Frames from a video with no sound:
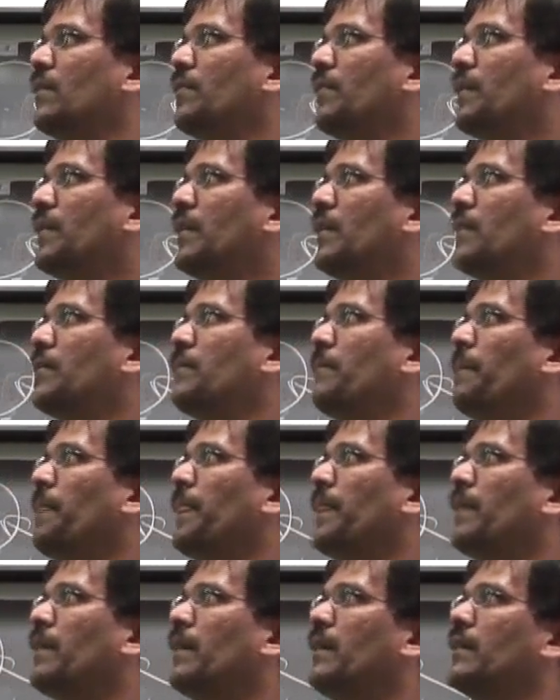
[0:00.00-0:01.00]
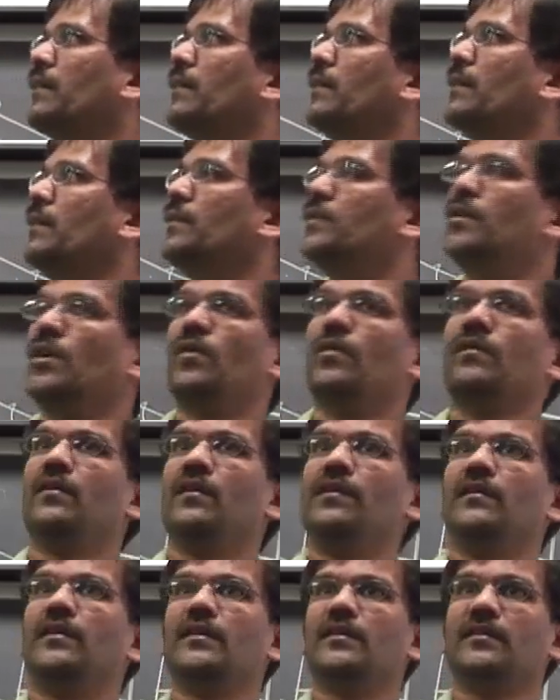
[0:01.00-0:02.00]
for now, right? So
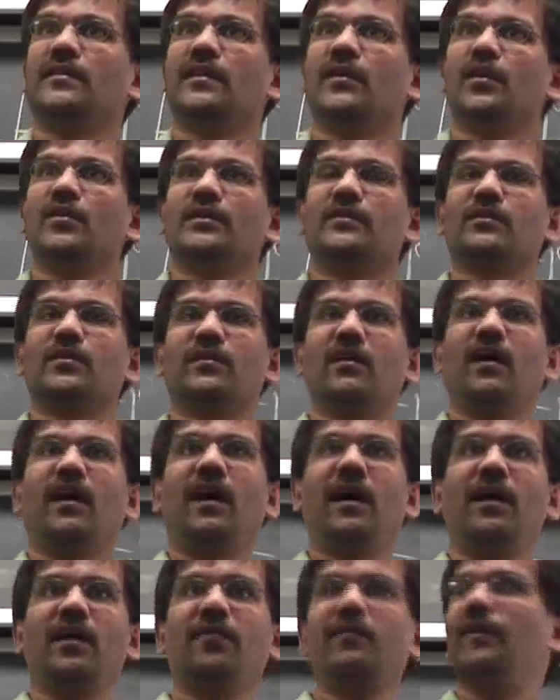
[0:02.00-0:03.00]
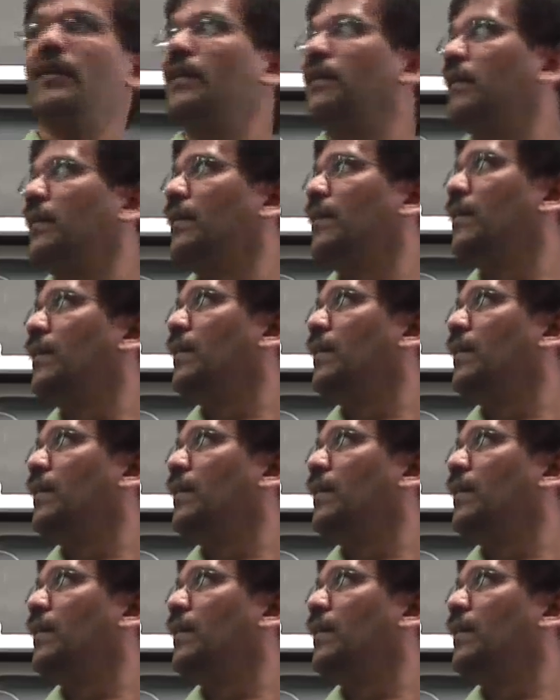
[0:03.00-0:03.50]
this is the notion. So the hardware